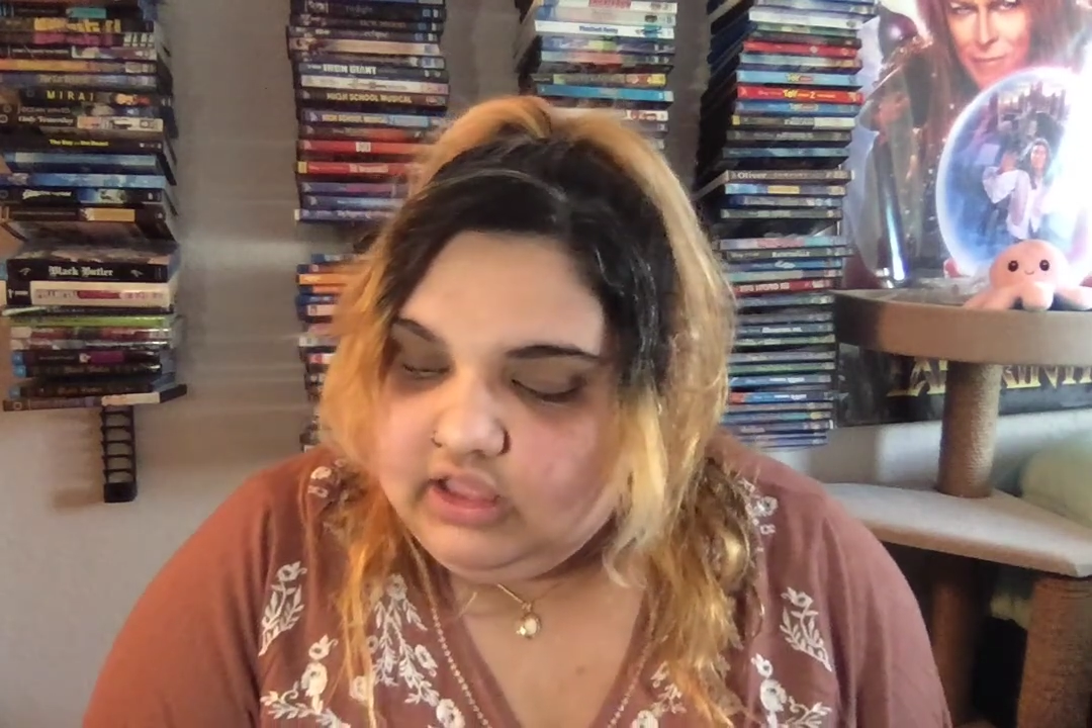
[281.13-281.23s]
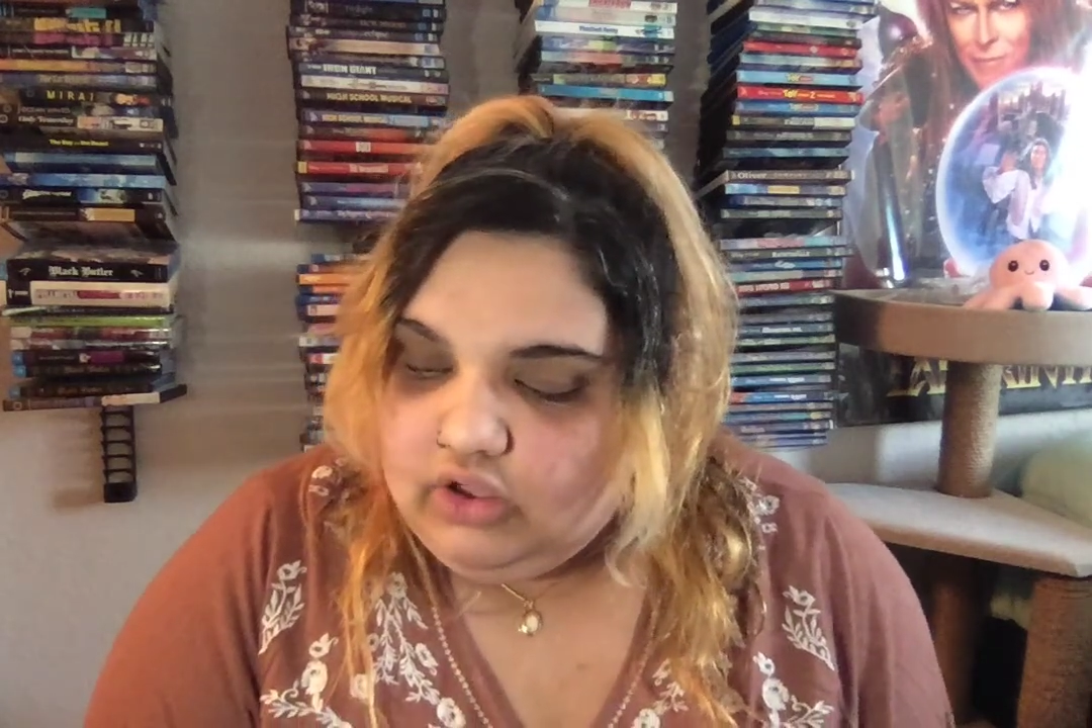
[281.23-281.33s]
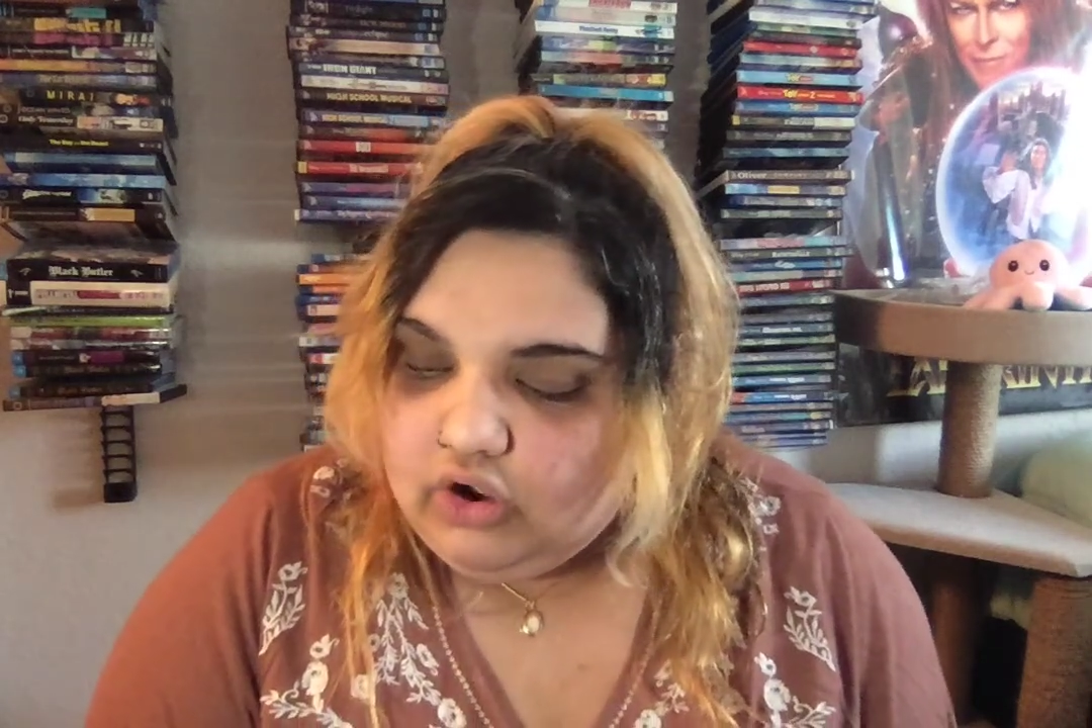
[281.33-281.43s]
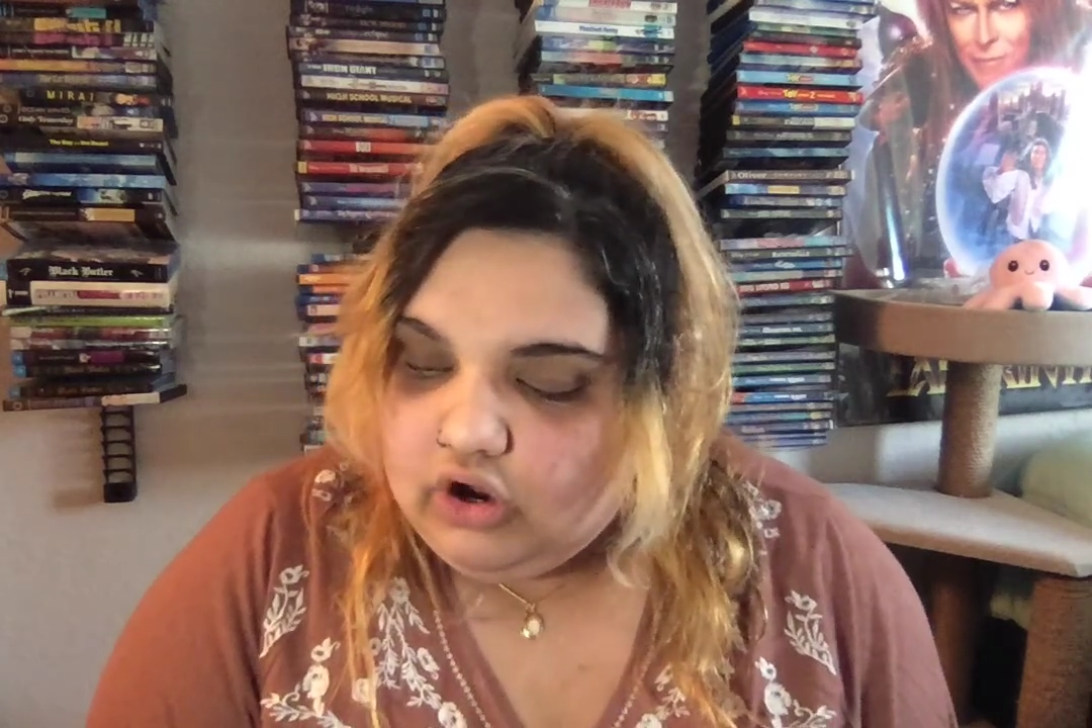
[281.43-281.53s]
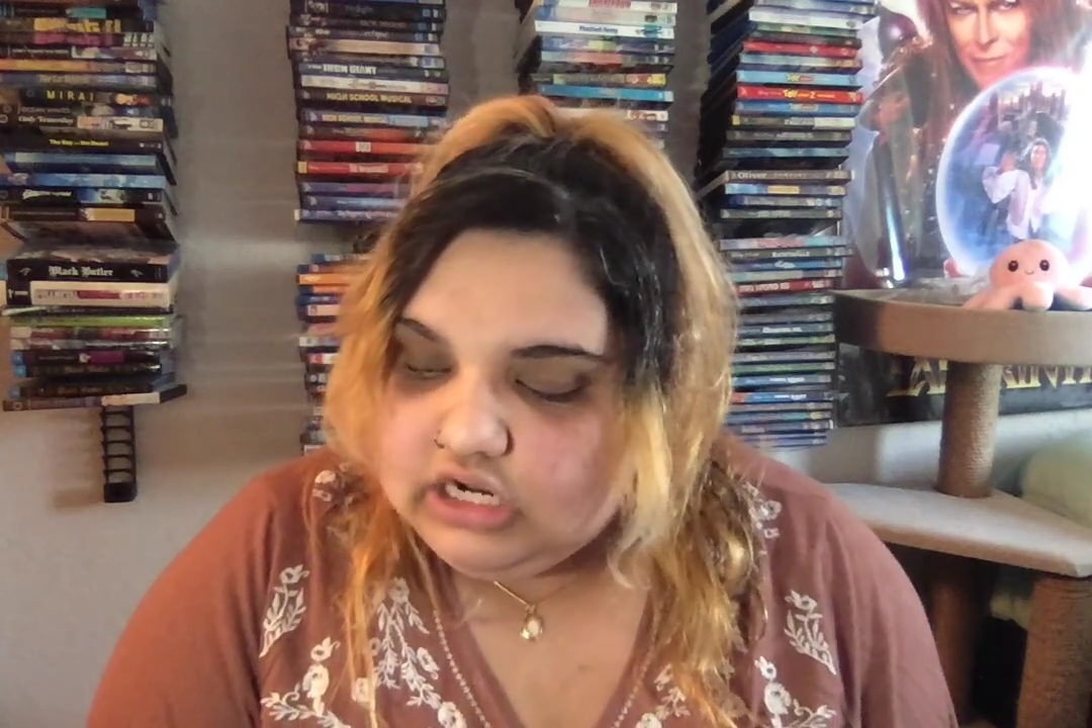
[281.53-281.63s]

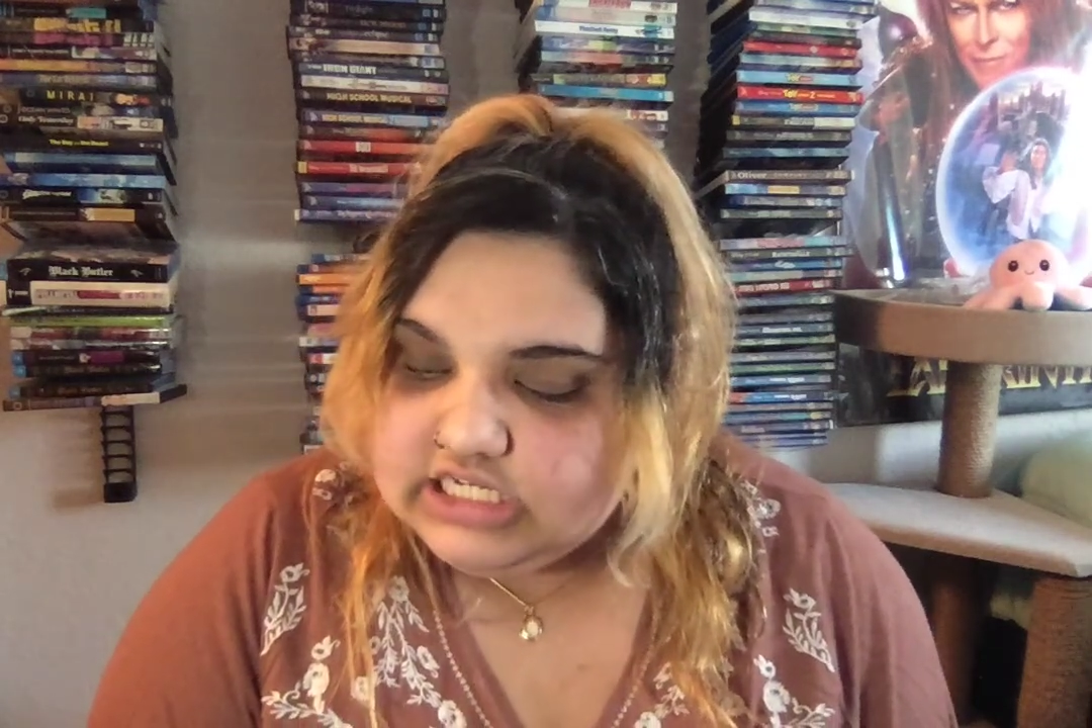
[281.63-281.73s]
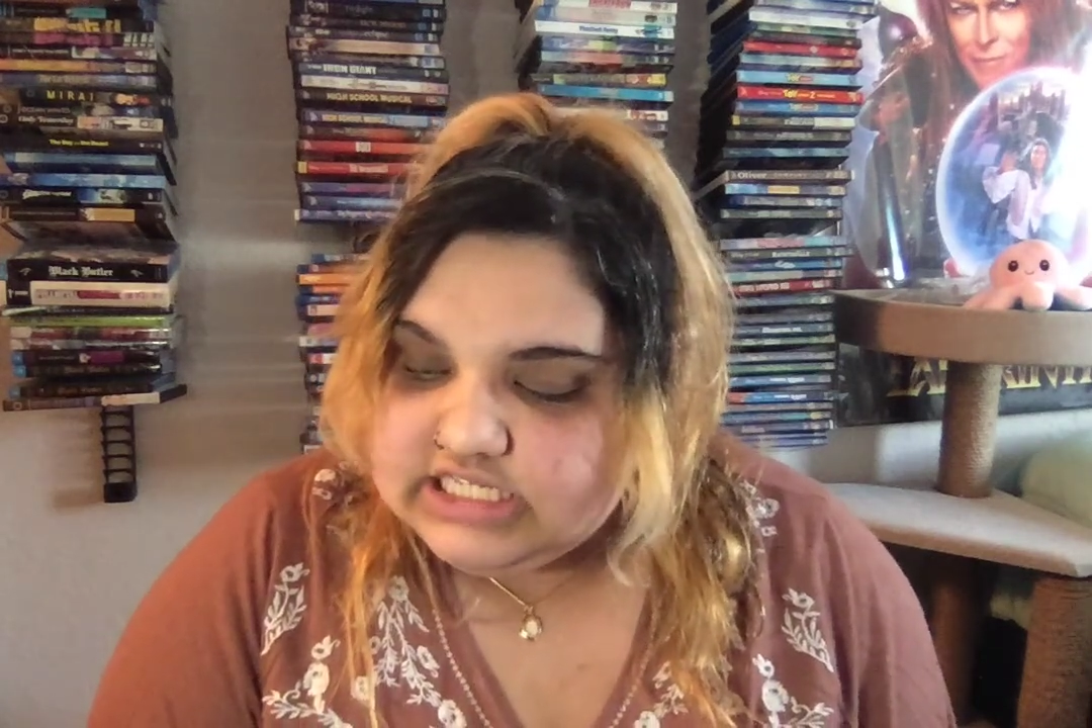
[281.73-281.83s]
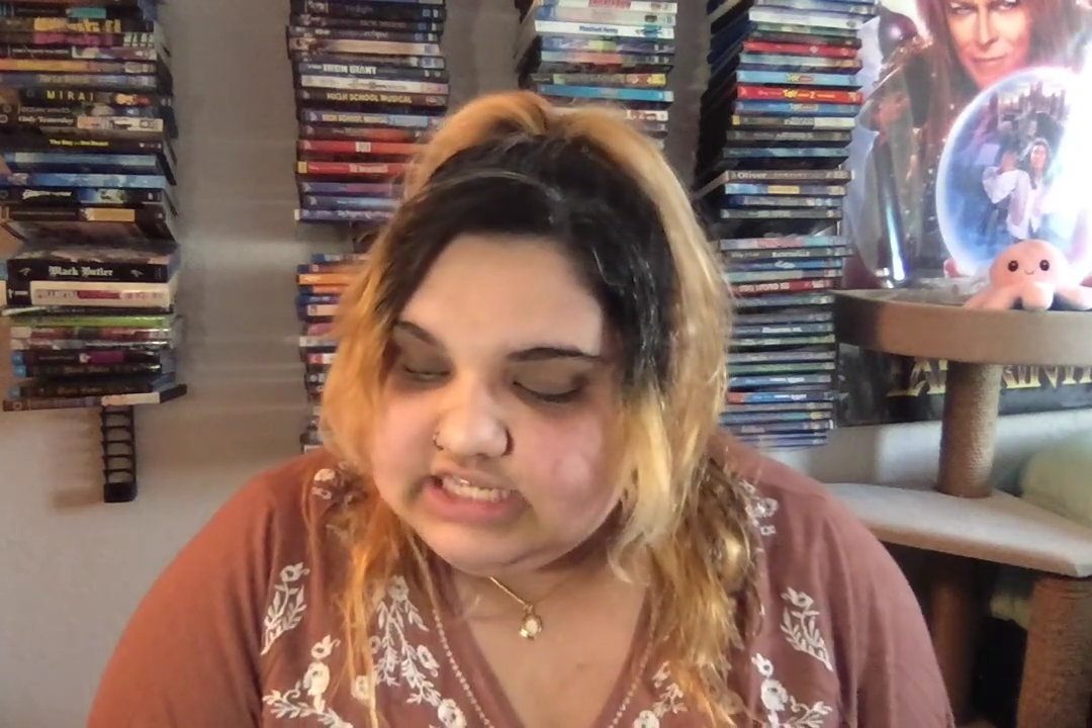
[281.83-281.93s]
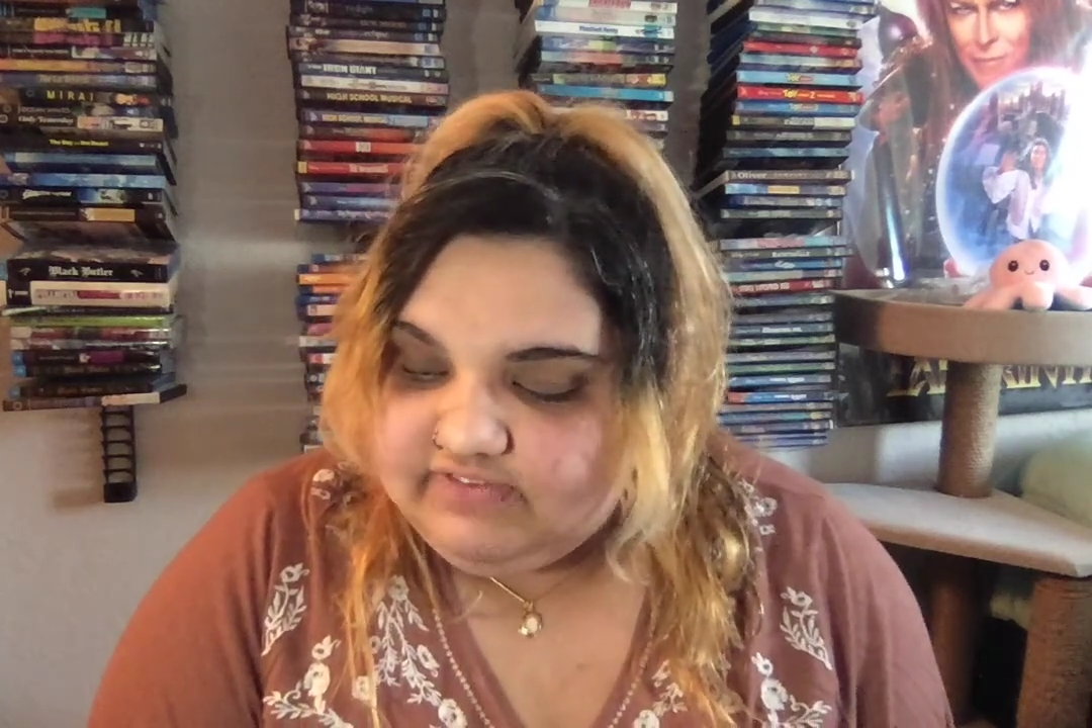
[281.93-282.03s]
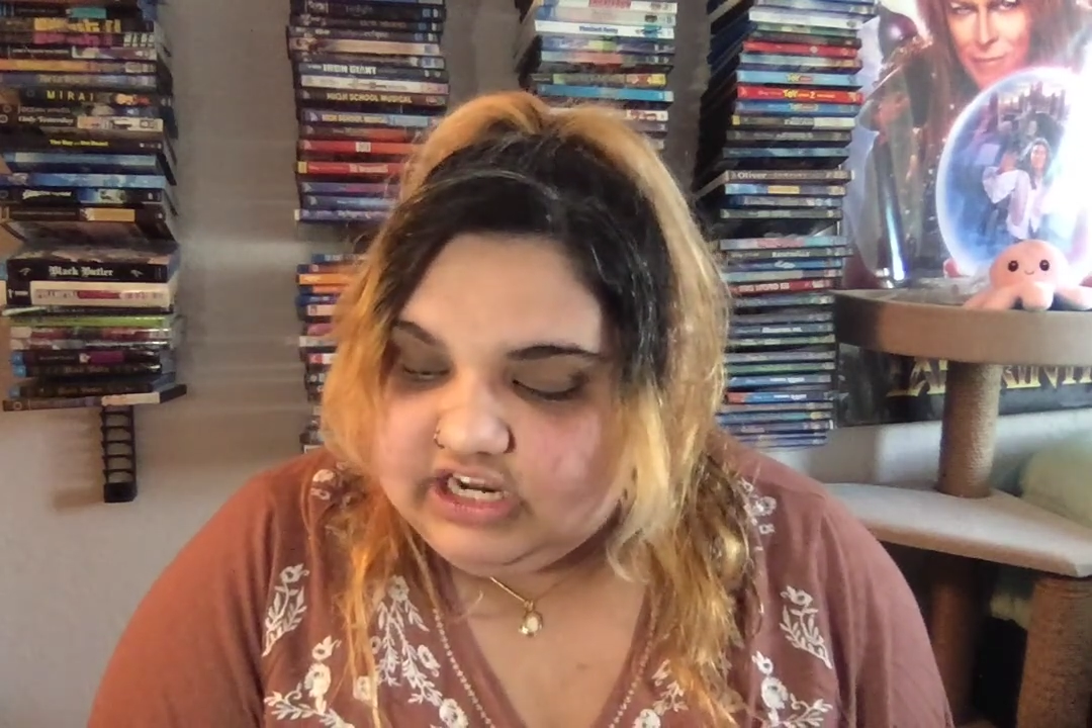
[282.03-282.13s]
Art
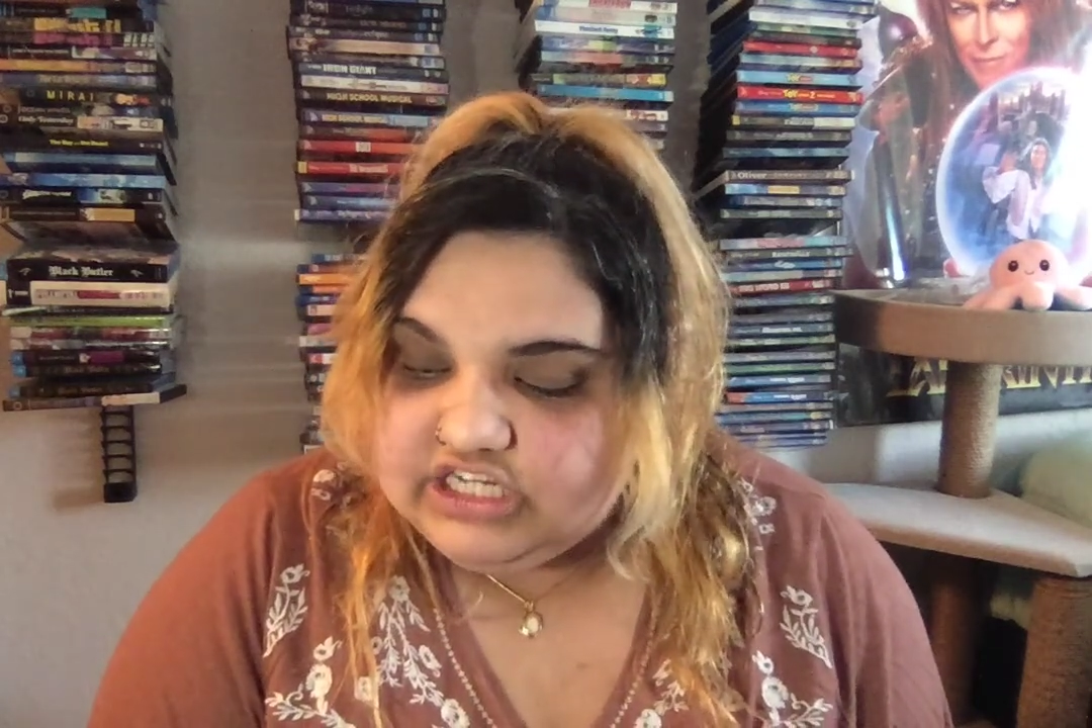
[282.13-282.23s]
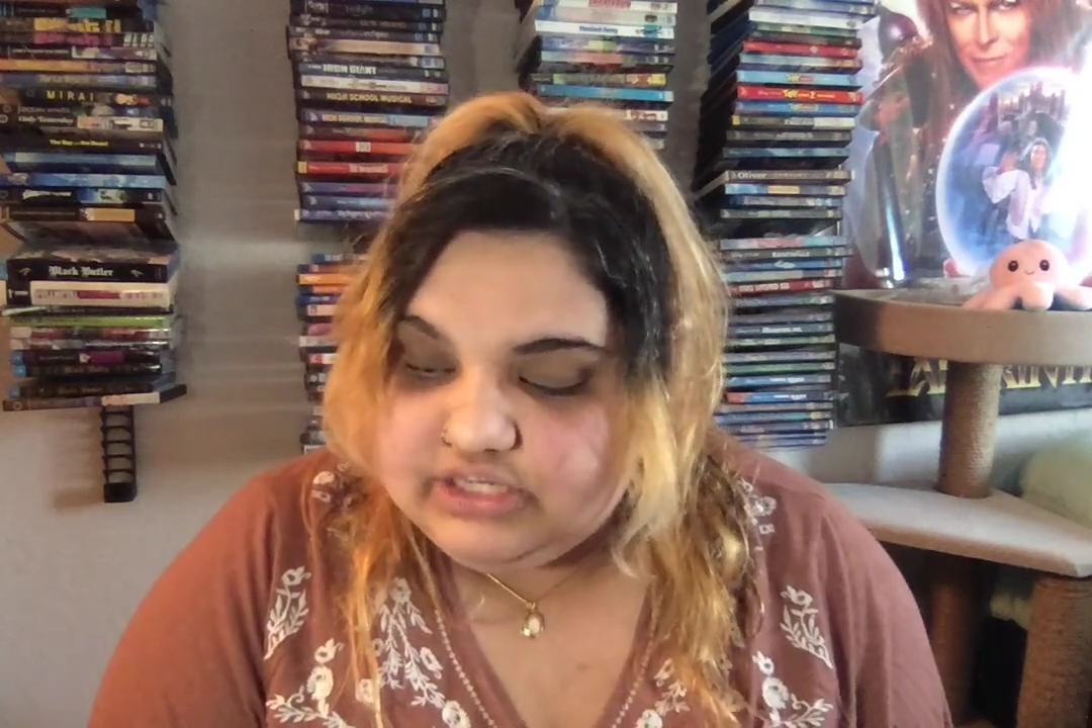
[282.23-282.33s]
is very